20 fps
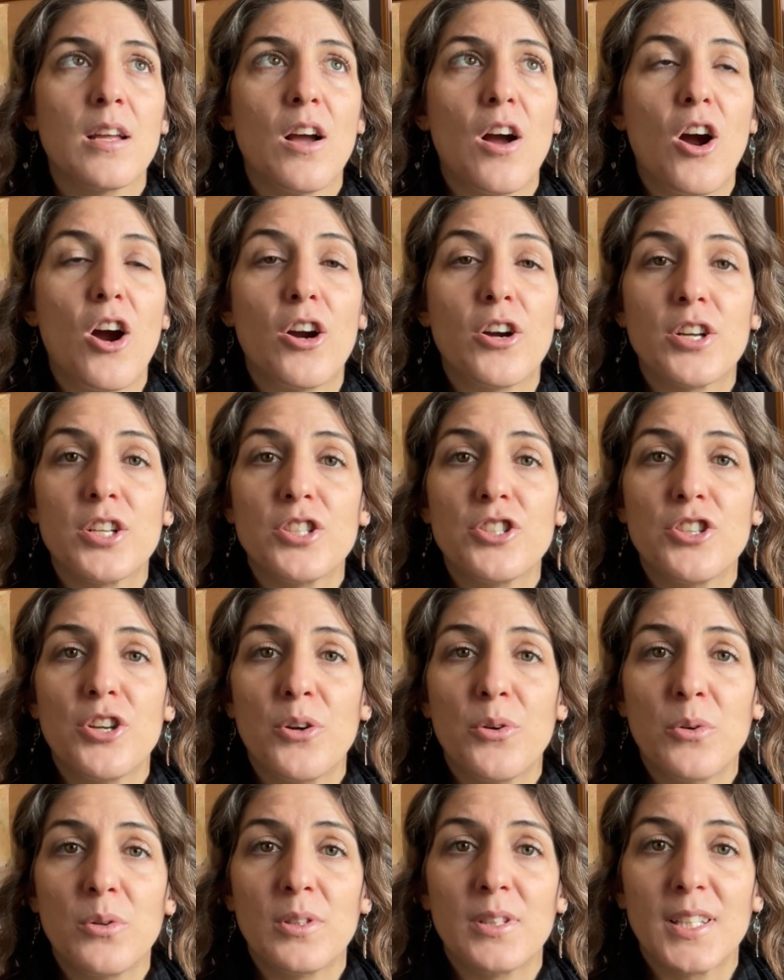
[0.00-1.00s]

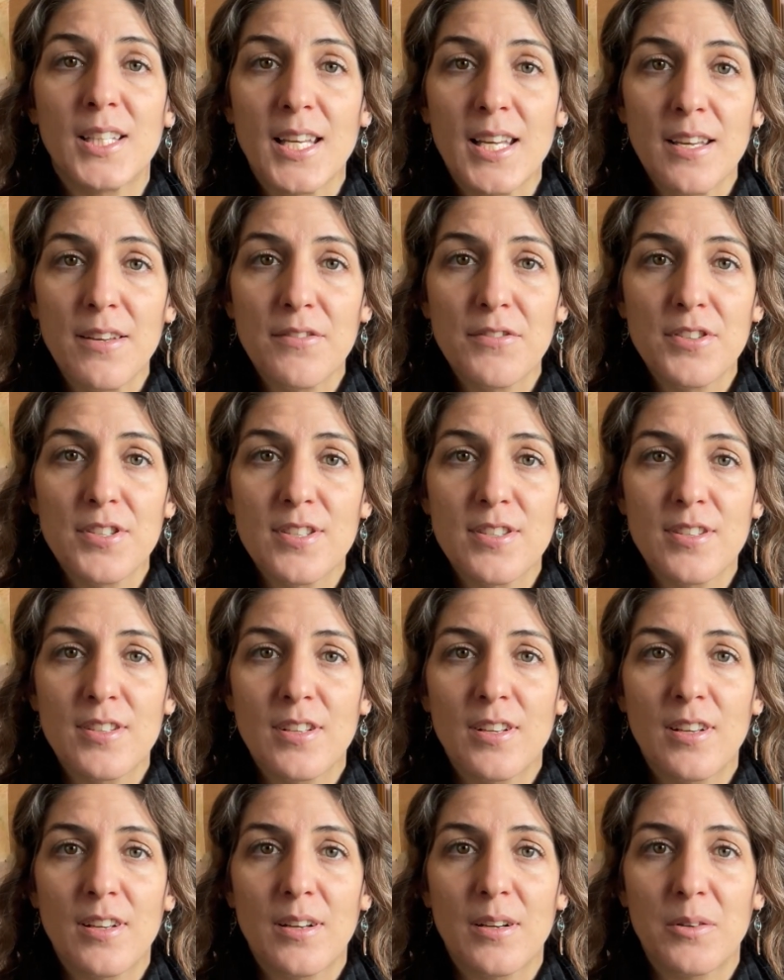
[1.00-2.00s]
artichoke leaves
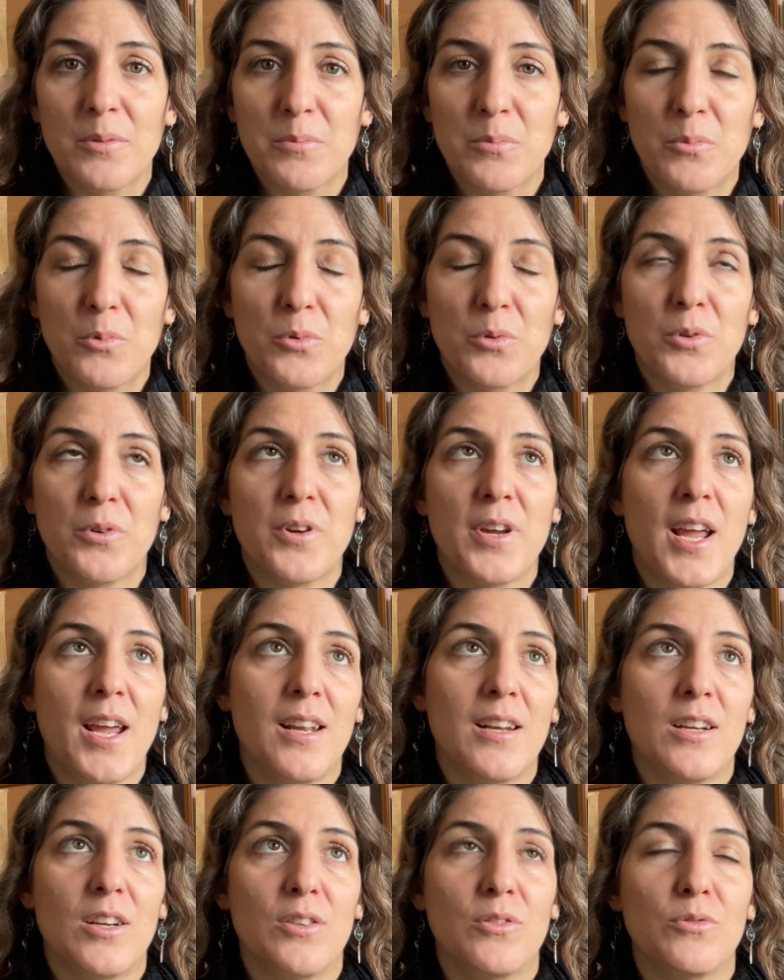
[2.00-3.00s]
create
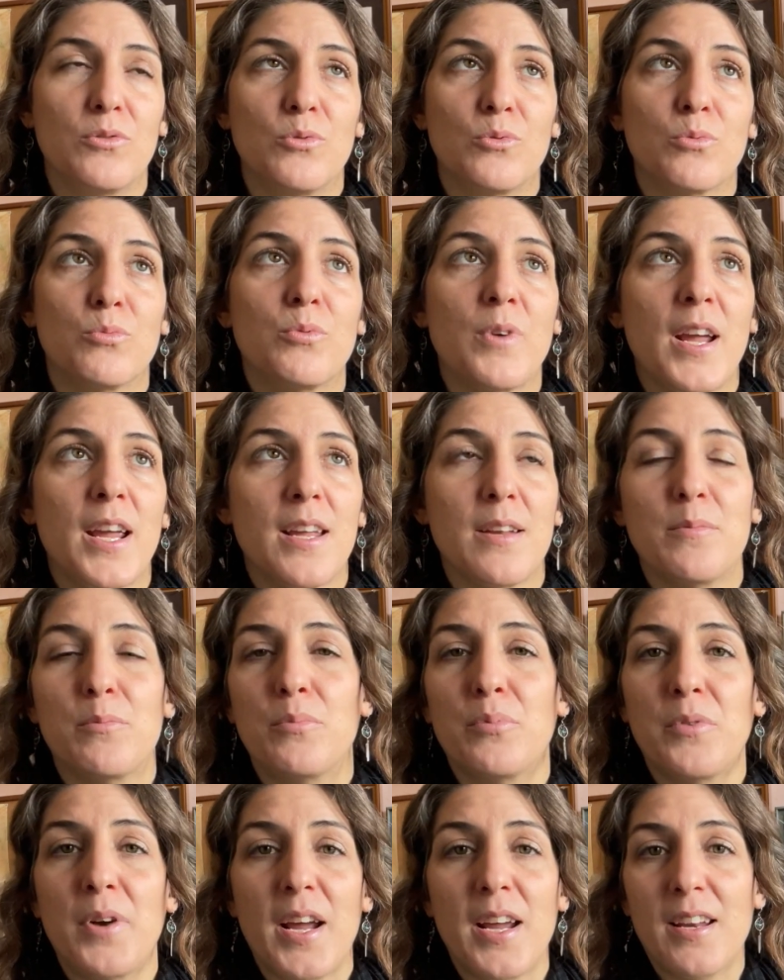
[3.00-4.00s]
a great
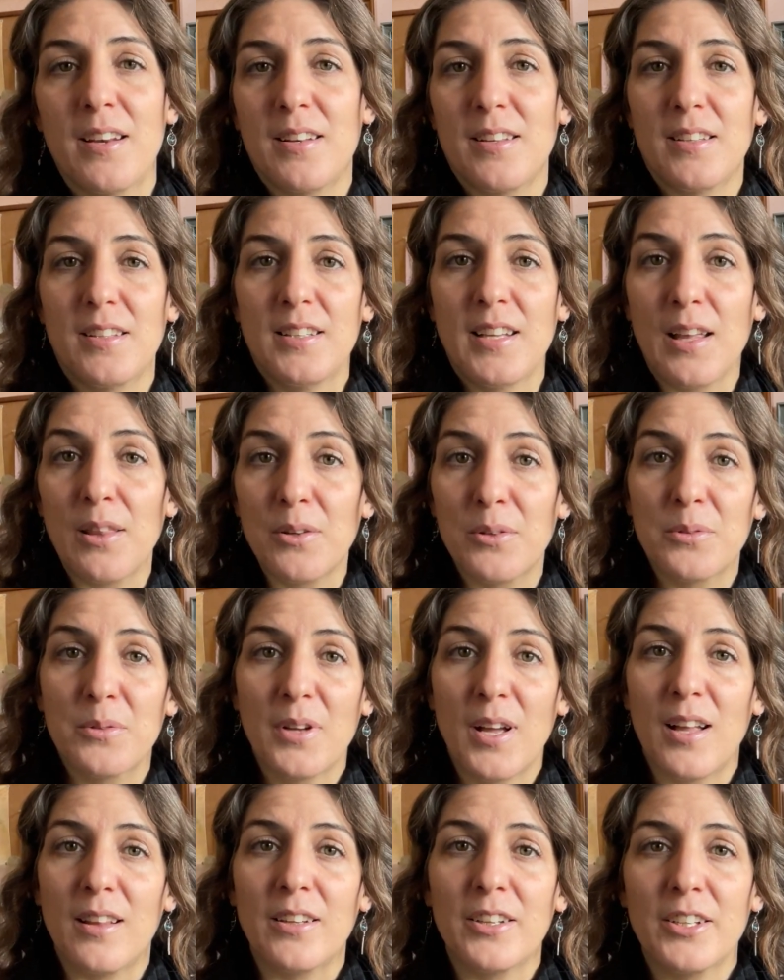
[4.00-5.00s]
bright yellow
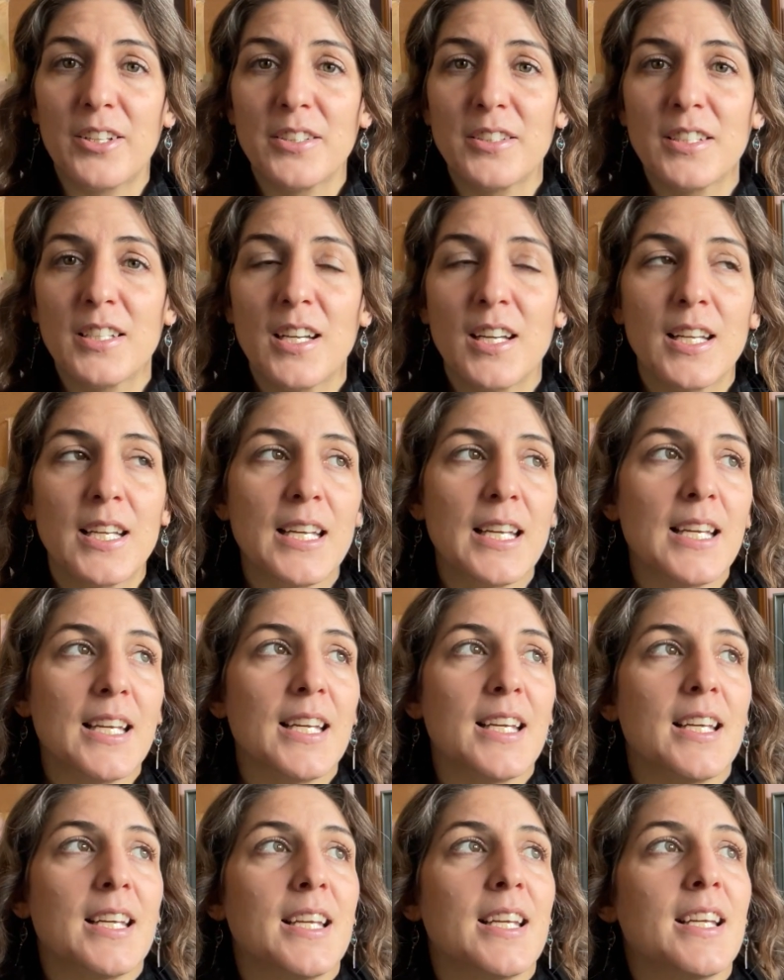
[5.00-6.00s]
color.
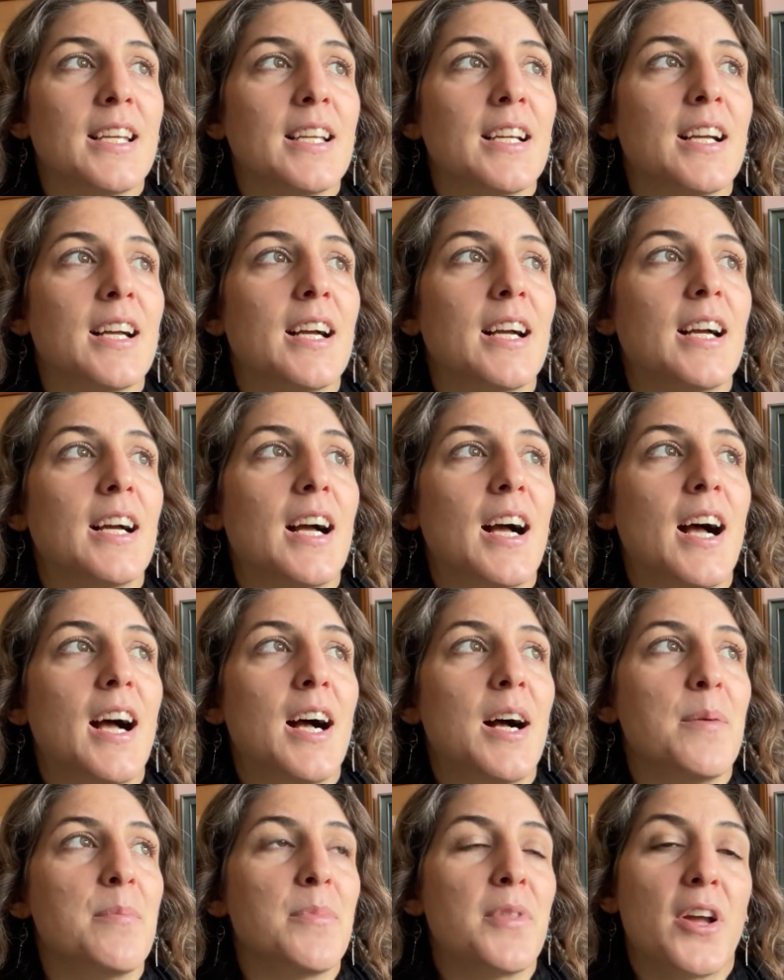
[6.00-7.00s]

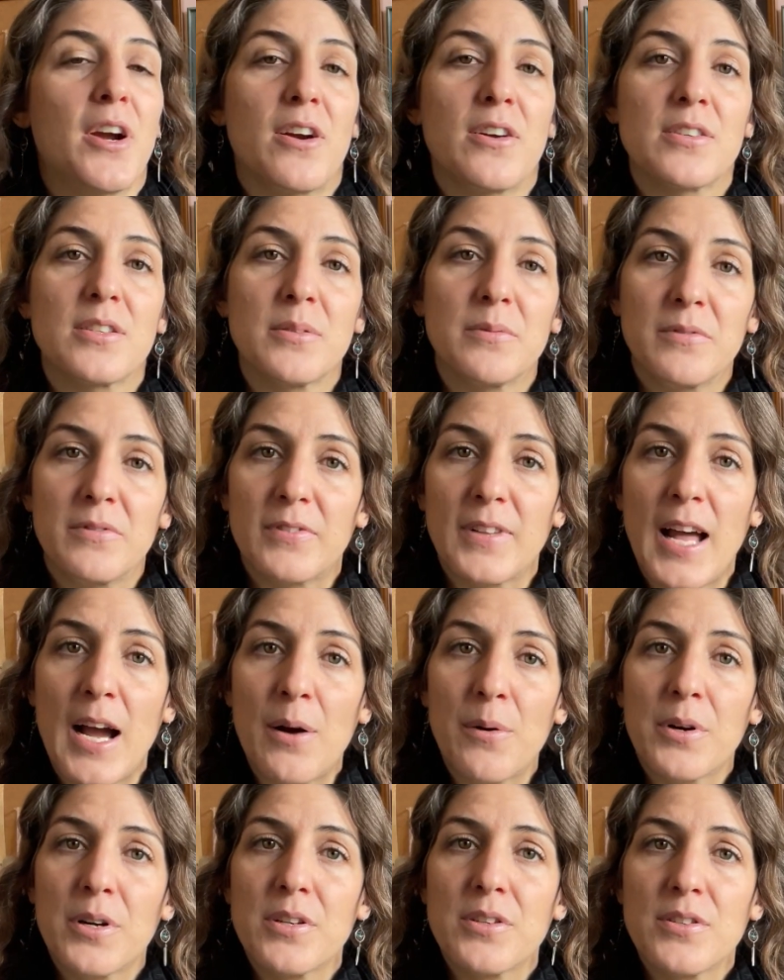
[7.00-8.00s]
There are some
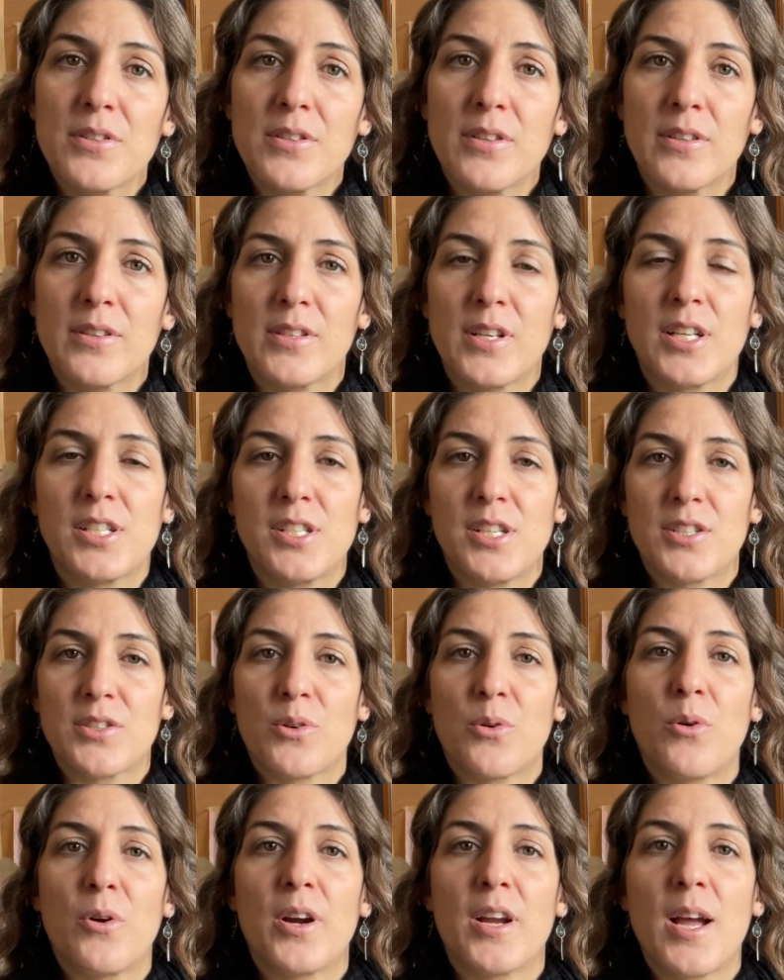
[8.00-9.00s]
flowers such as
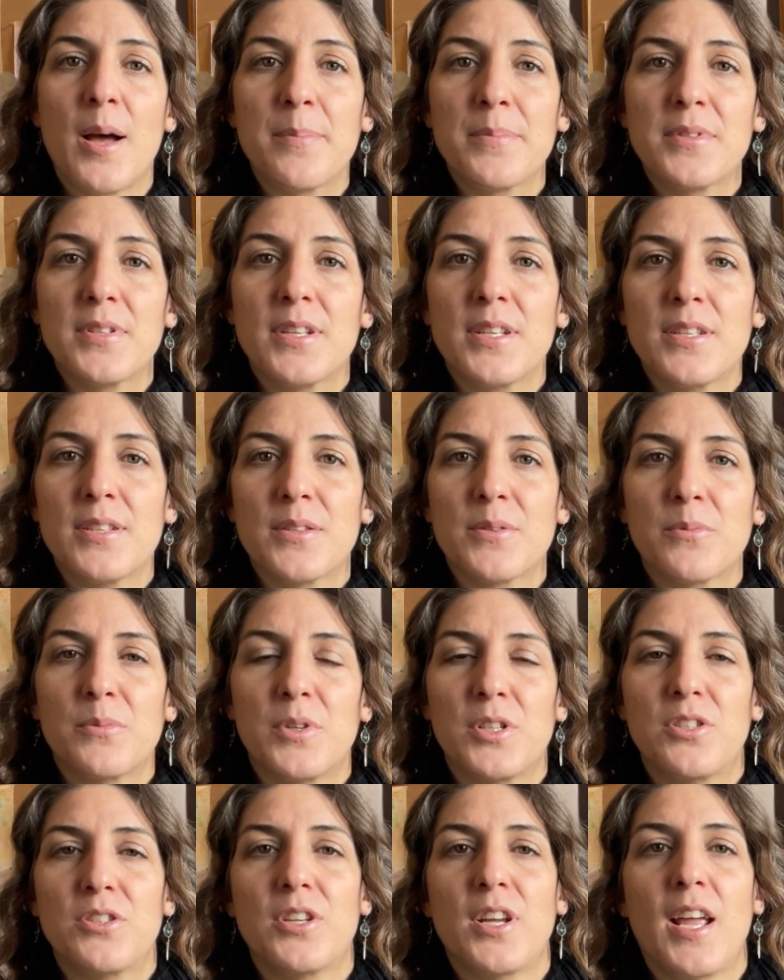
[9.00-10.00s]
coreopsis,
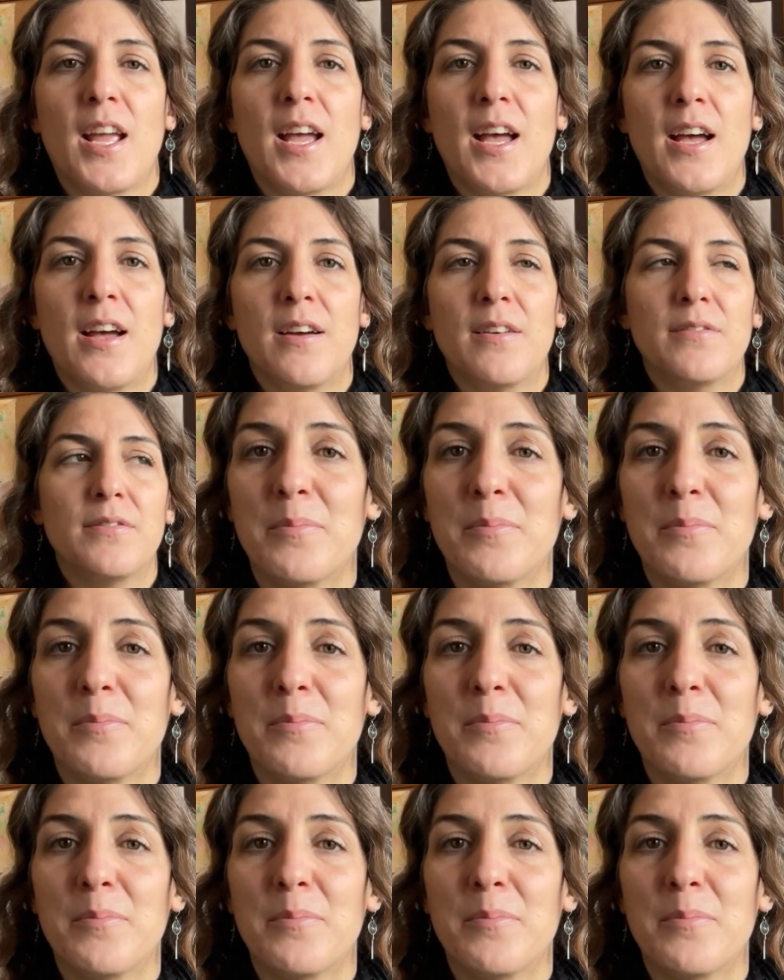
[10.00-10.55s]
which have